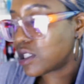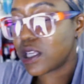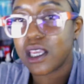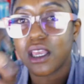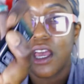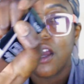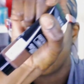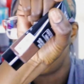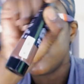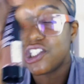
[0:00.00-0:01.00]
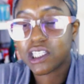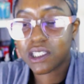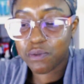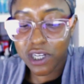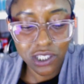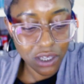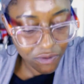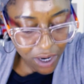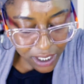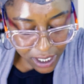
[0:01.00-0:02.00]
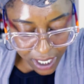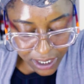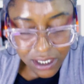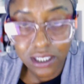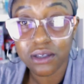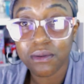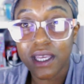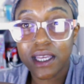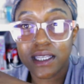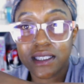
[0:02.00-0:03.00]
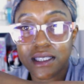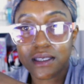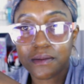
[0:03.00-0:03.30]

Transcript: the Rich Espresso right next to it.